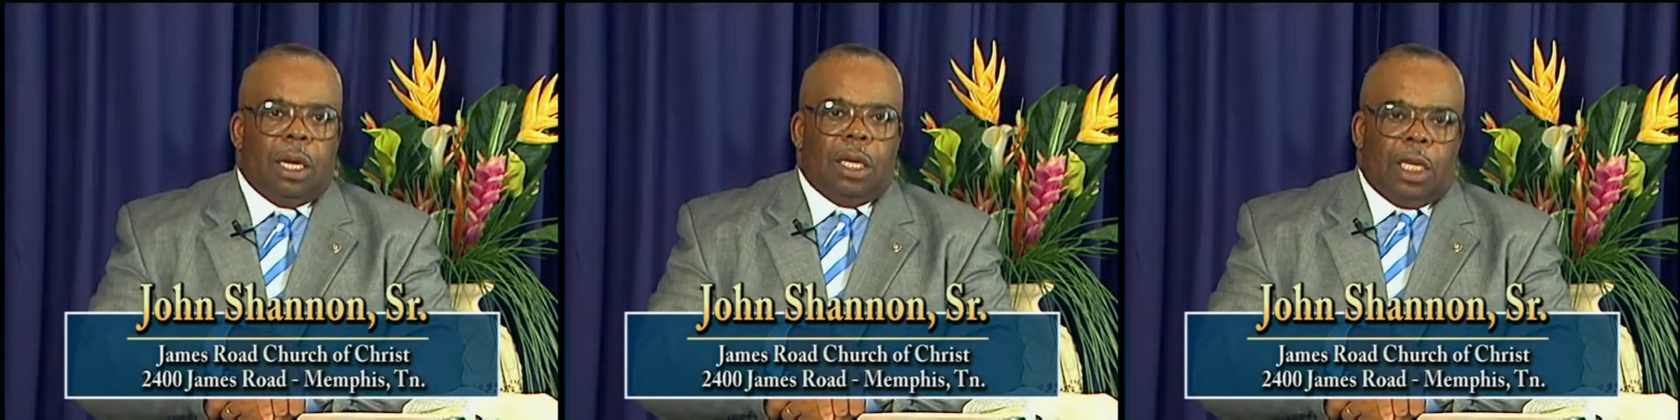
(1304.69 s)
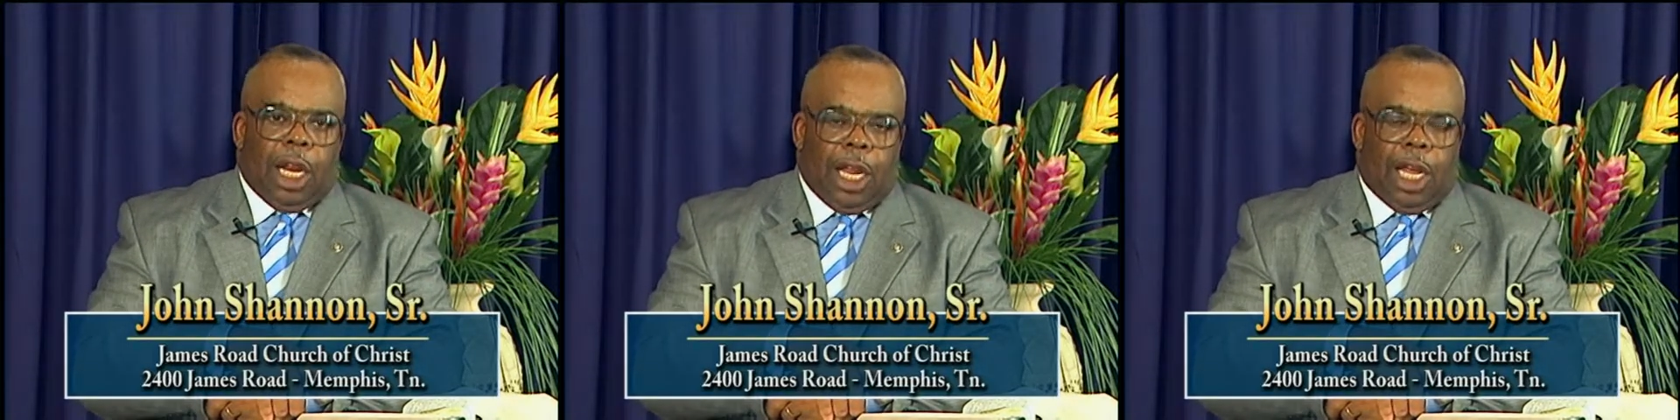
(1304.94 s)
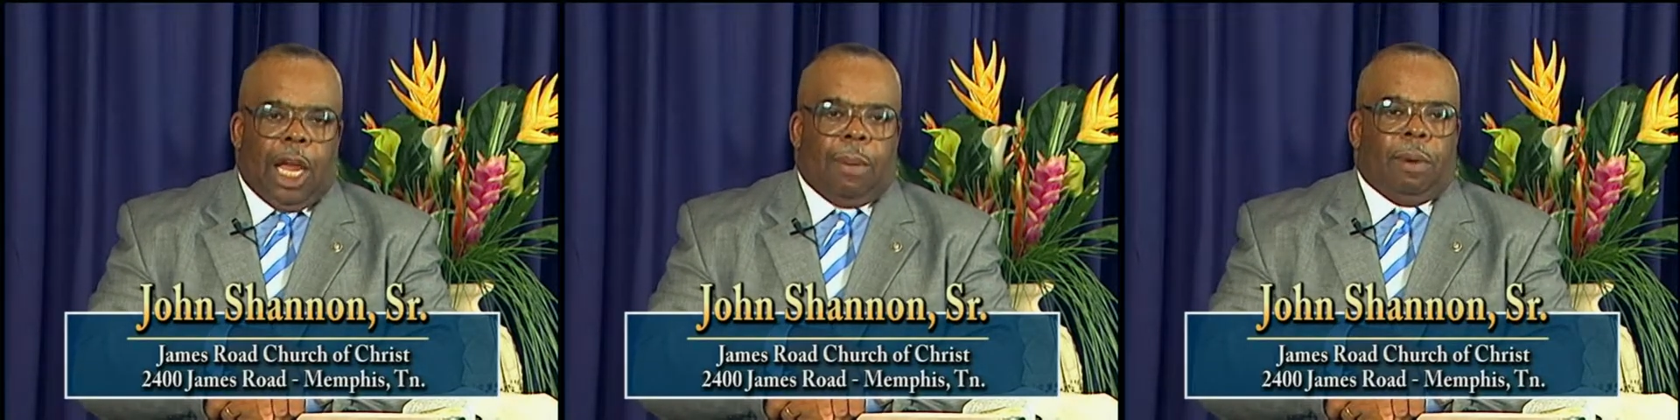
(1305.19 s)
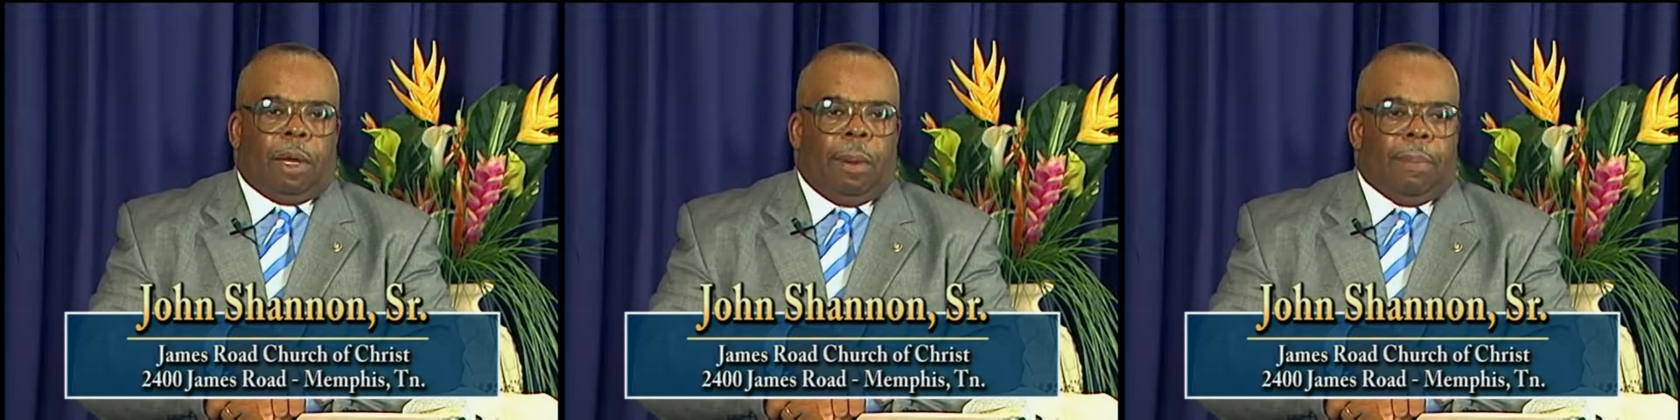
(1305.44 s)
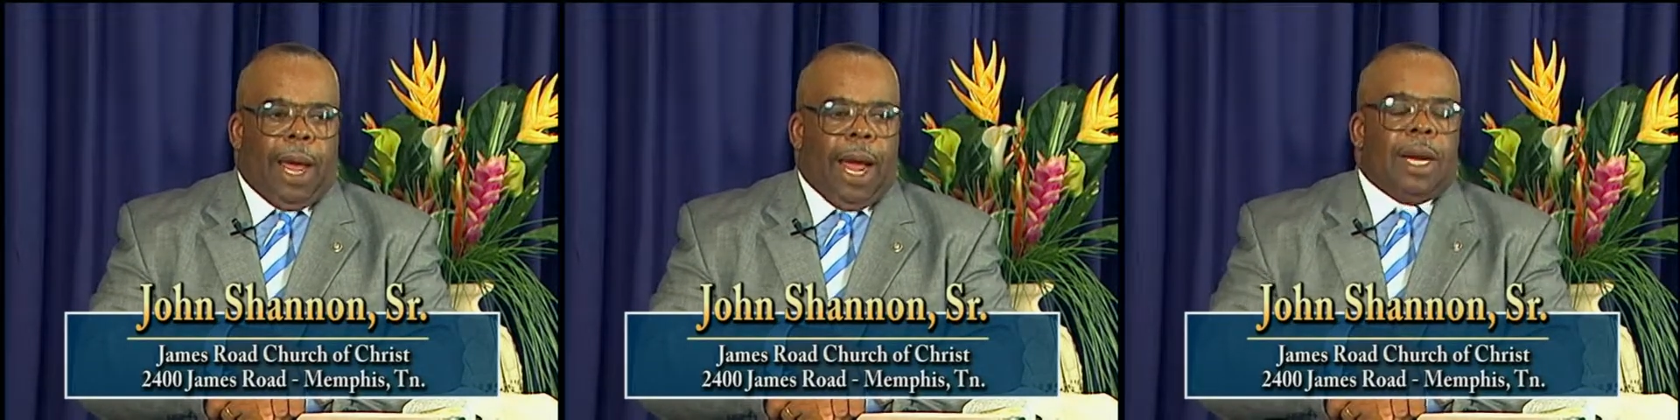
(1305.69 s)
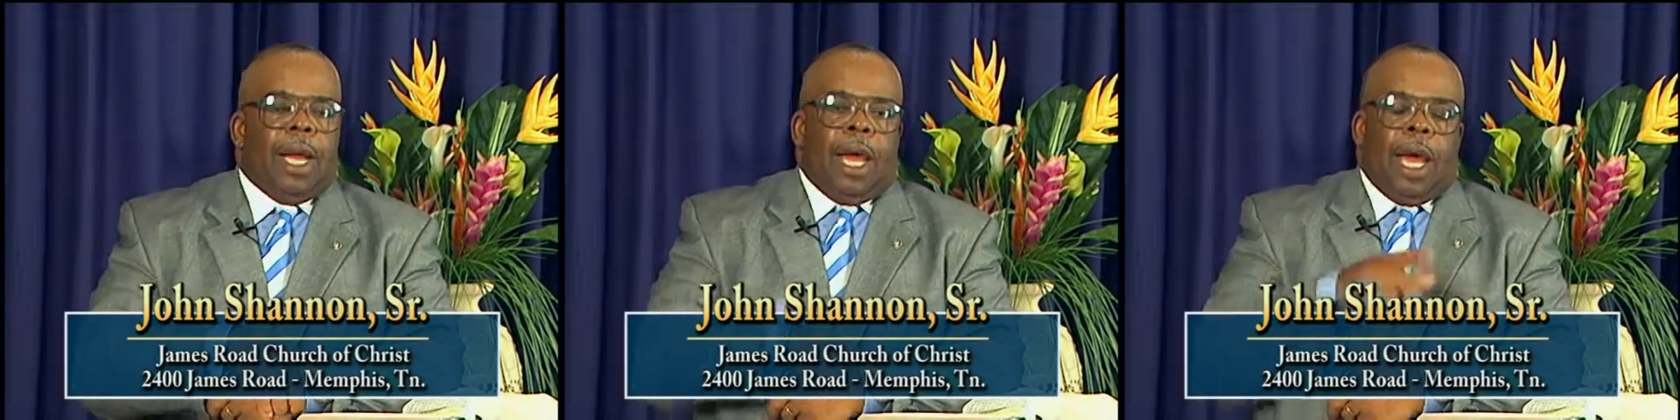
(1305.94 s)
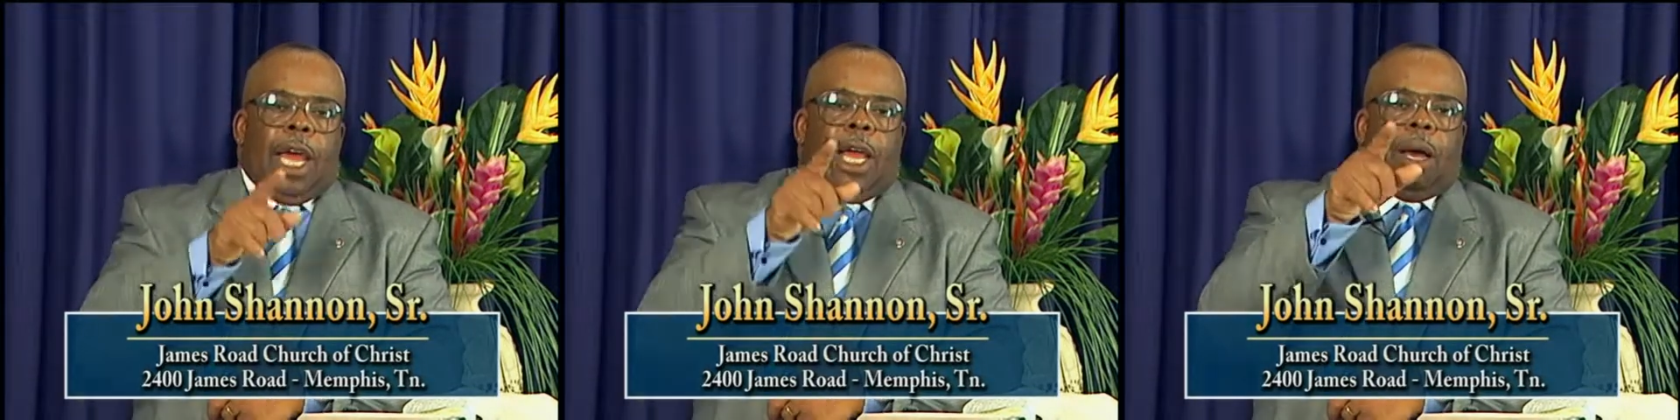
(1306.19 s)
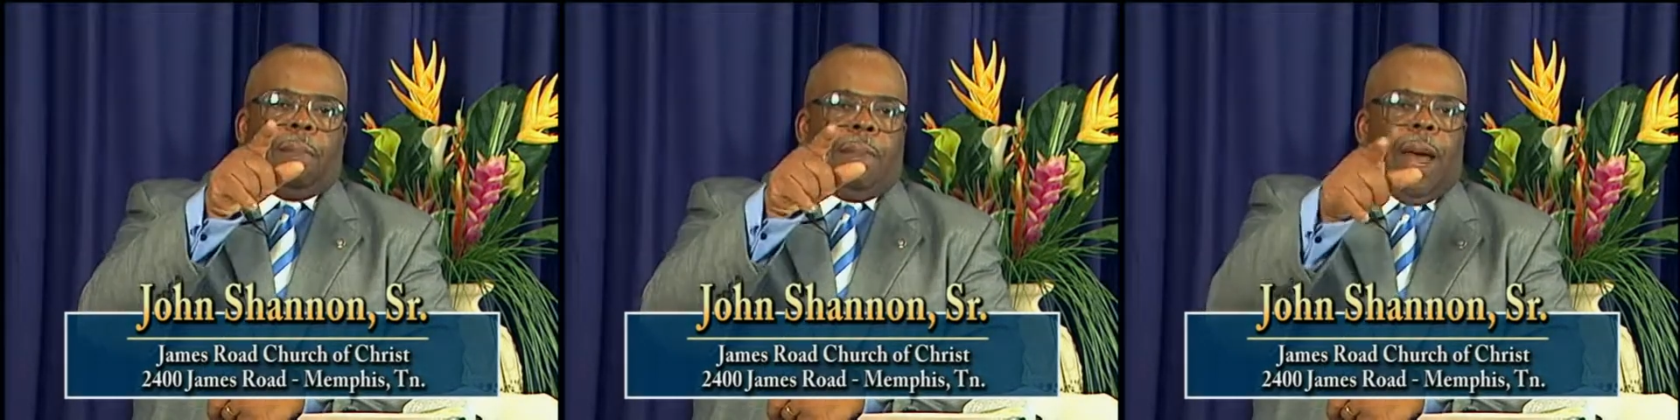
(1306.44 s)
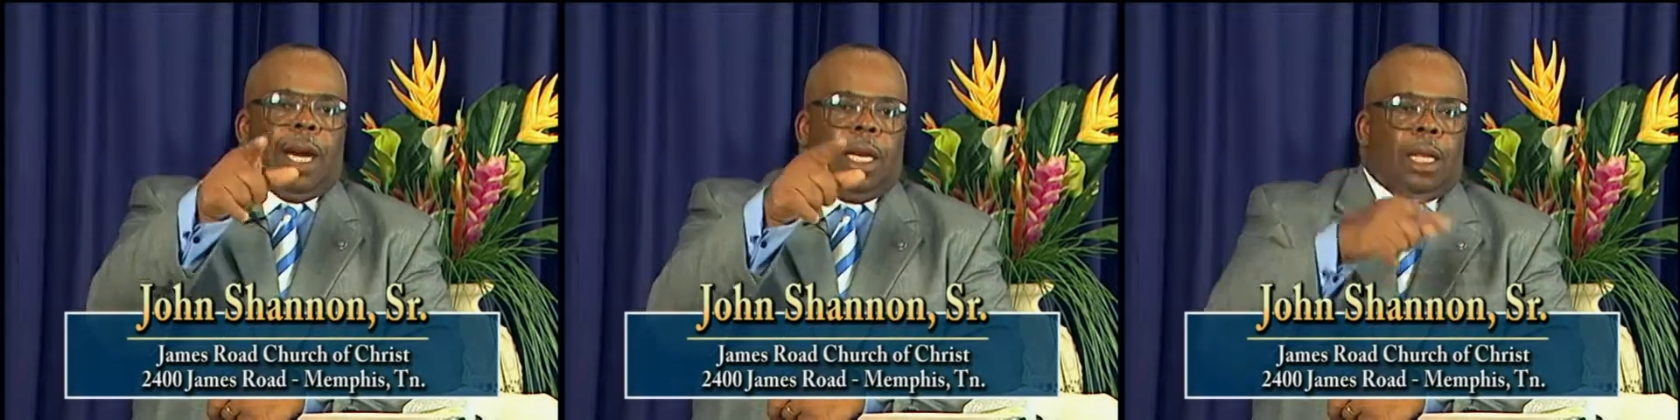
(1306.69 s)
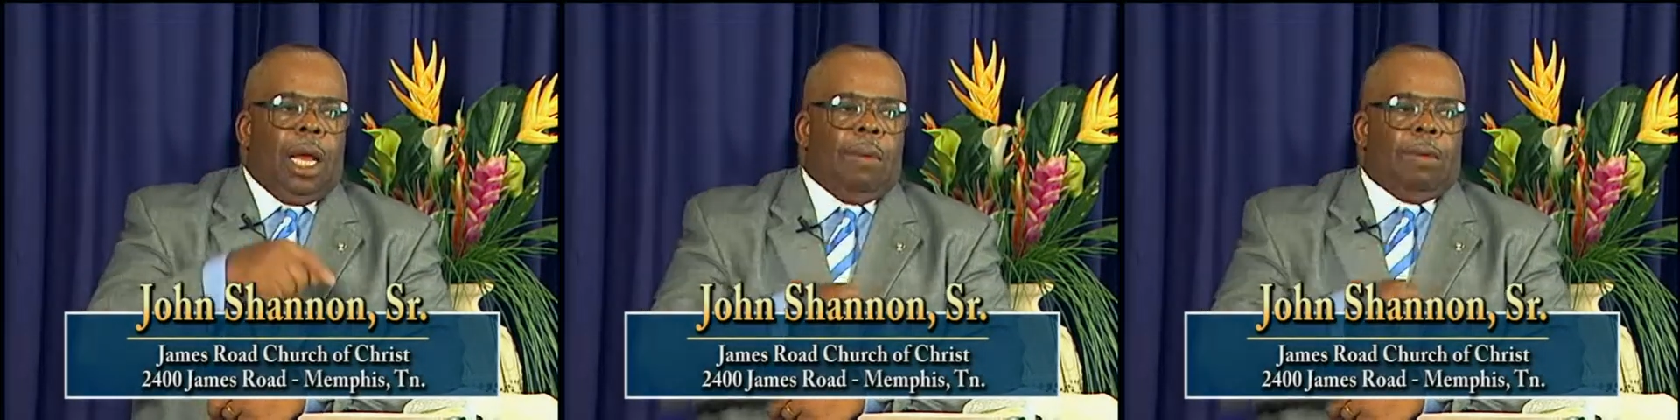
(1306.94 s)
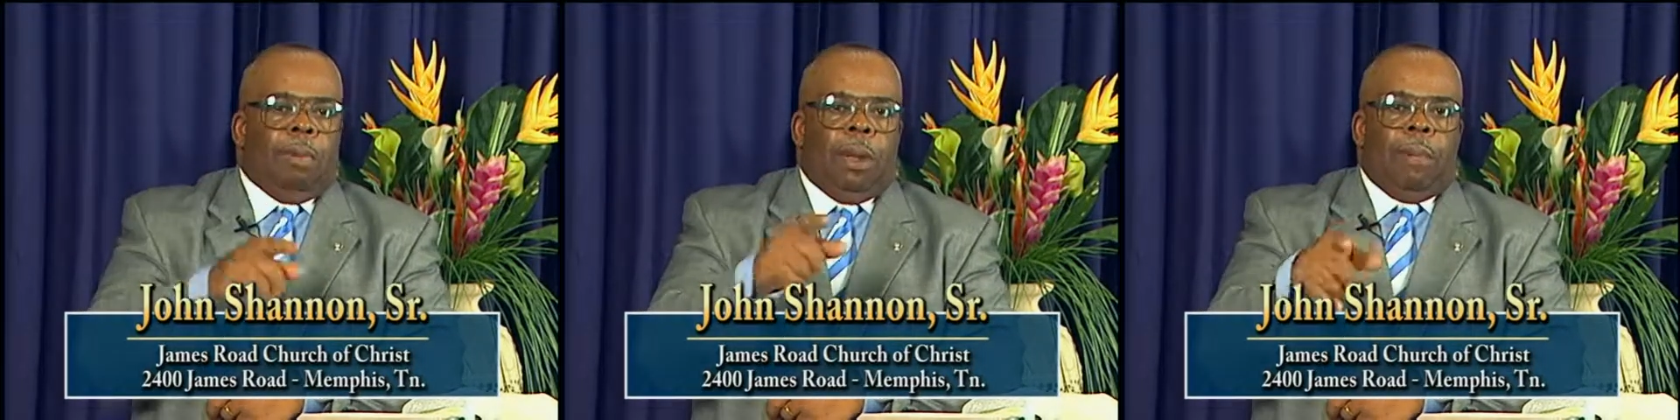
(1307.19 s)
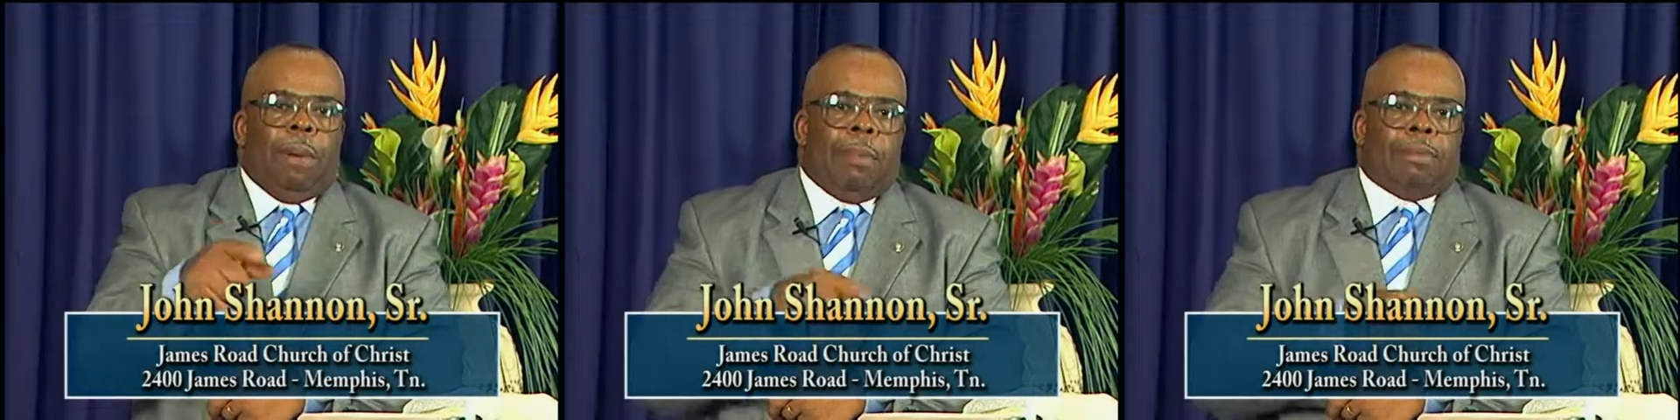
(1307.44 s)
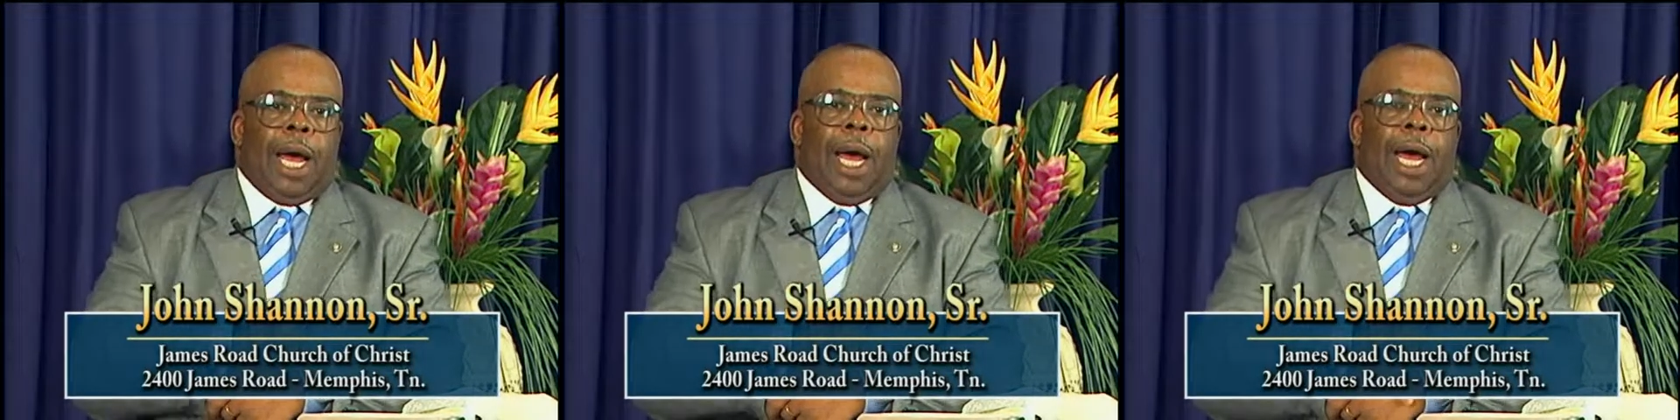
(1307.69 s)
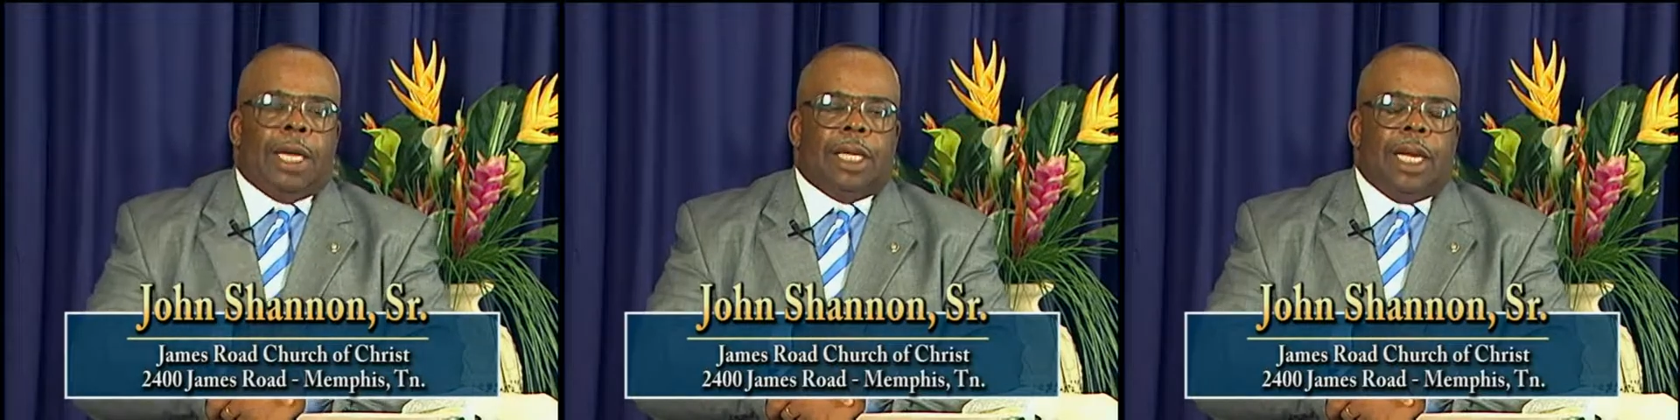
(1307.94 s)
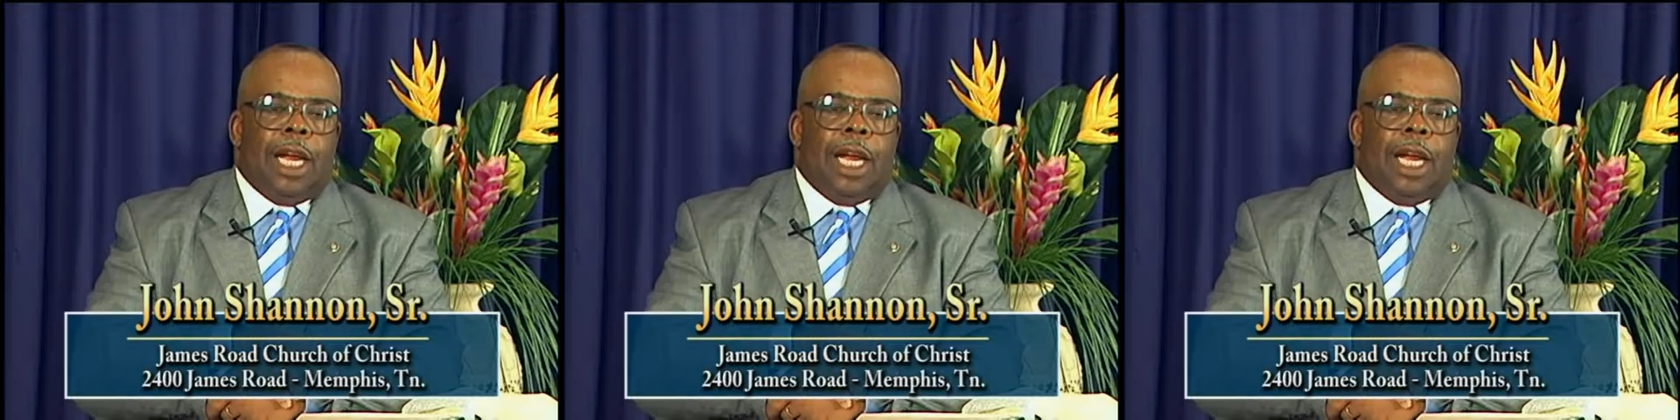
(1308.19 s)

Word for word: Did he give him the command? He commanded them to be baptized